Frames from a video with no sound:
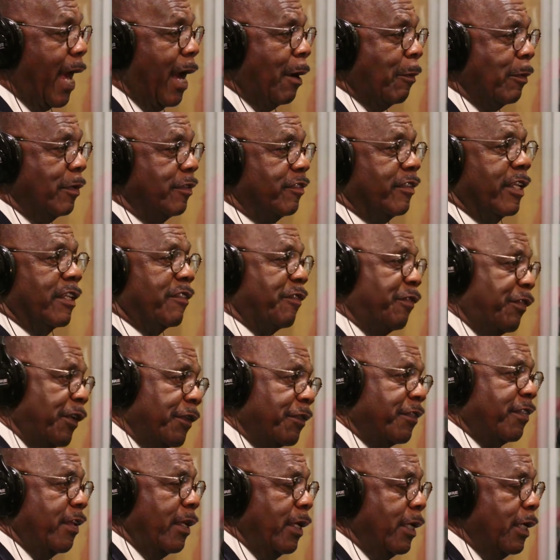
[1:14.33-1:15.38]
I was just
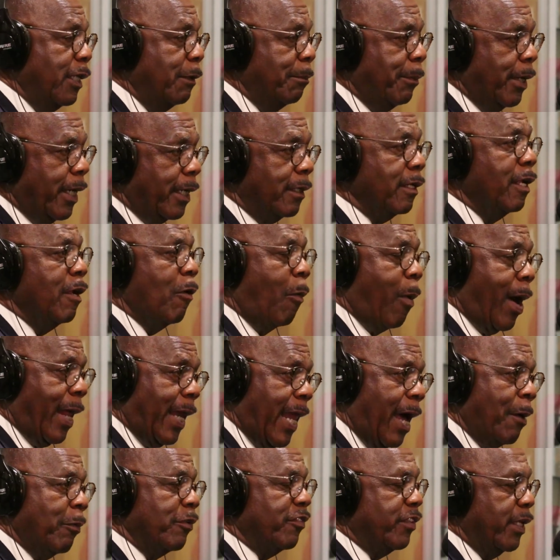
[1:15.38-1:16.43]
15, but while
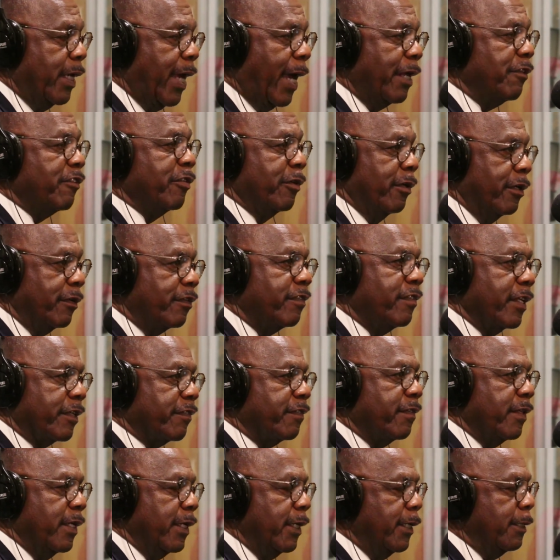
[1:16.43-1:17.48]
I was there, I turned
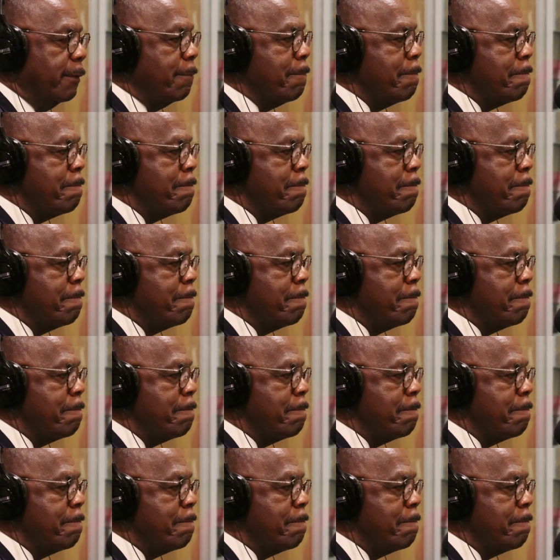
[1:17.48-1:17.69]
16.